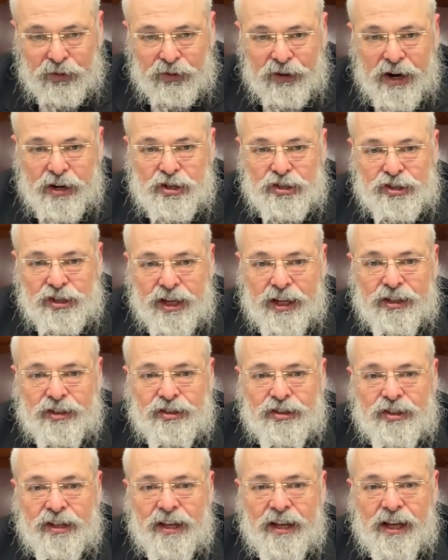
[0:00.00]
and she
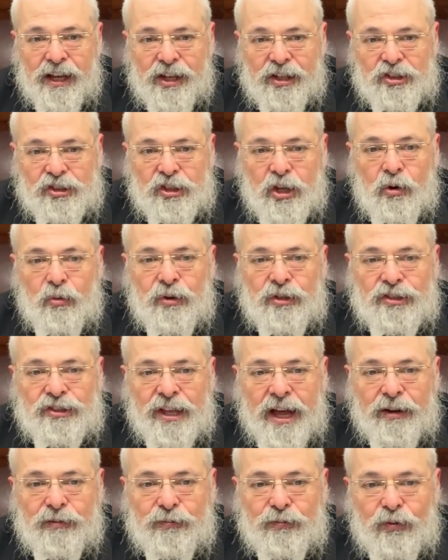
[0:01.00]
says, "So is
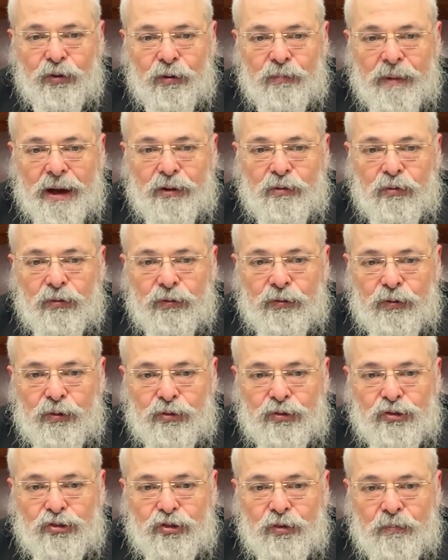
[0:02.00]
done for a man who
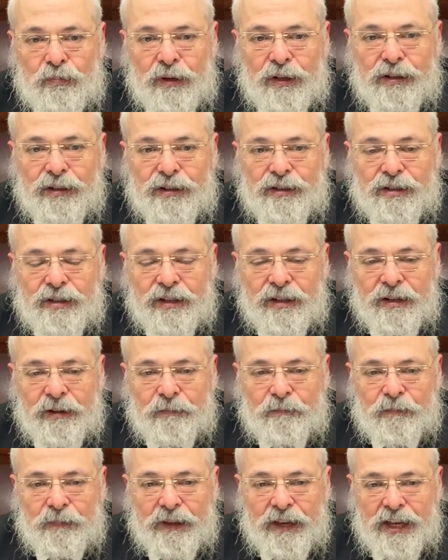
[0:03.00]
refuses to build
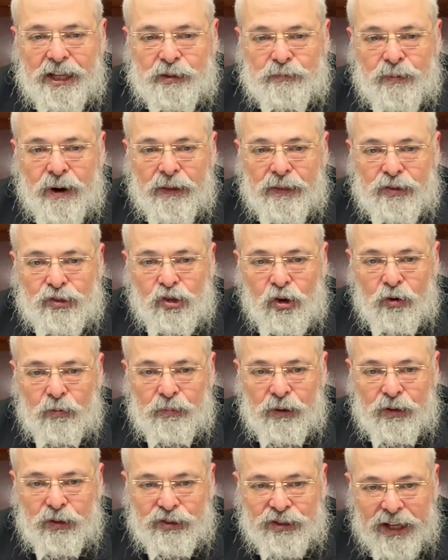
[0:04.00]
his brother's home,"
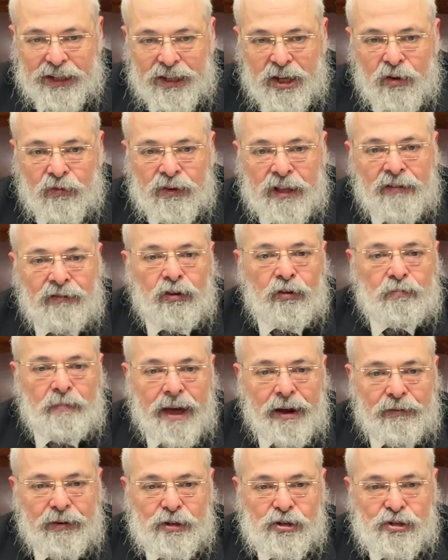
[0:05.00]
because the idea of levirate
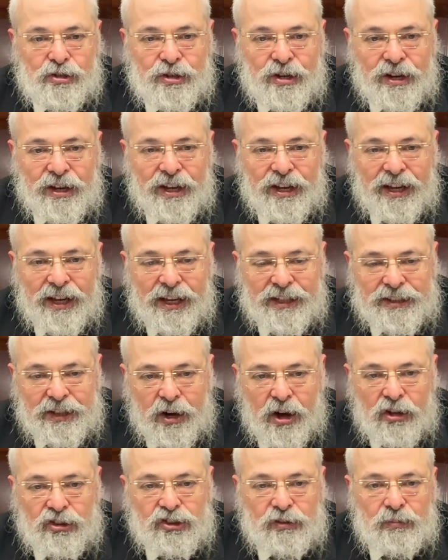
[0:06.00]
marriage is a
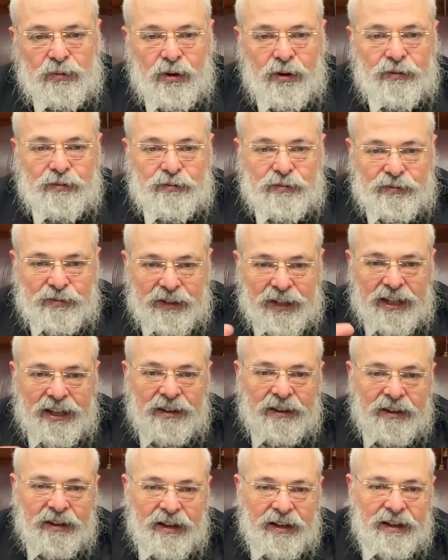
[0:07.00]
concept of
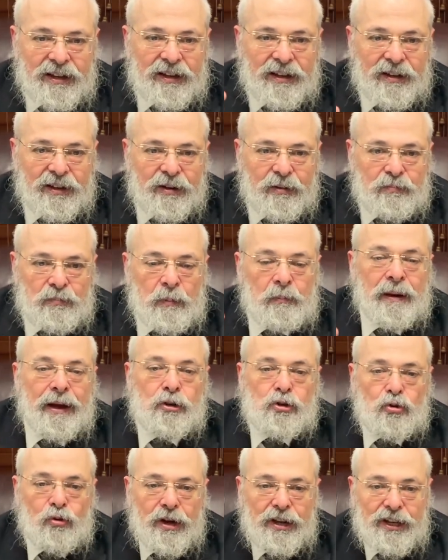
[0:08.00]

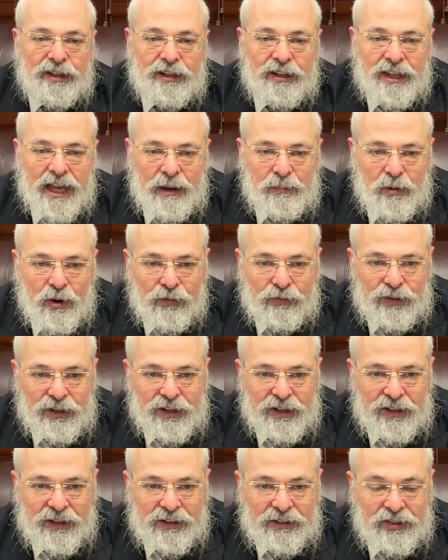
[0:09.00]
perpetuating the name of
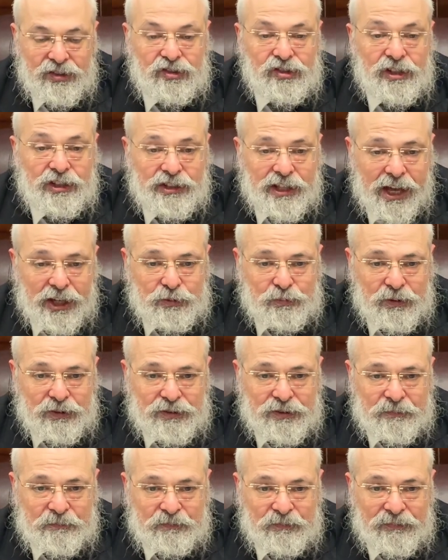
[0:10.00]
the deceased husband.
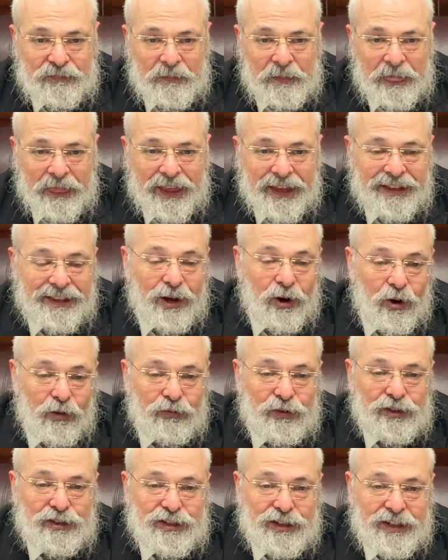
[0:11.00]
Now,
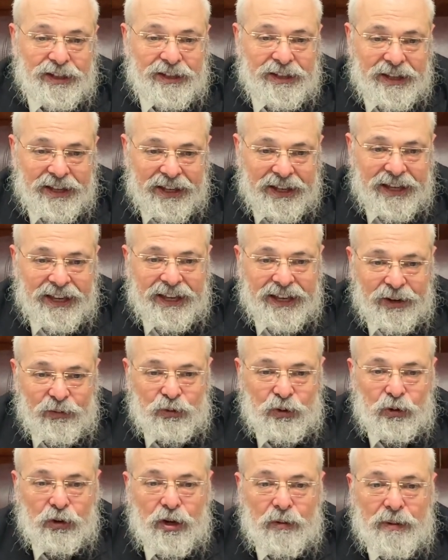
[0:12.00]
obviously, we're
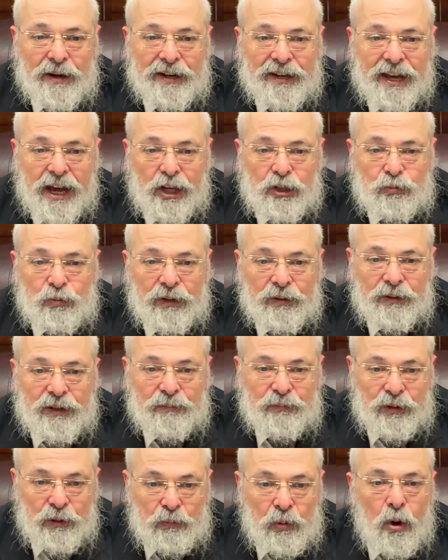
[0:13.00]
talking about a case where
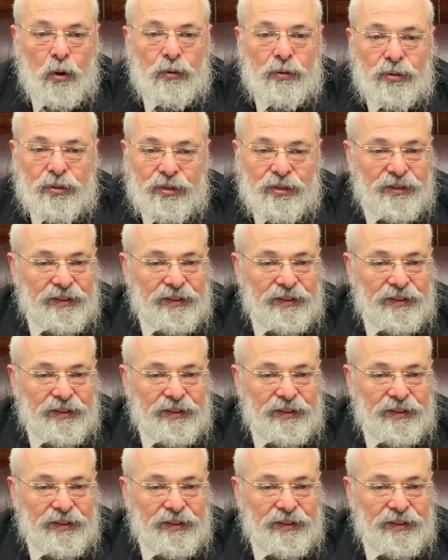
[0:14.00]
they both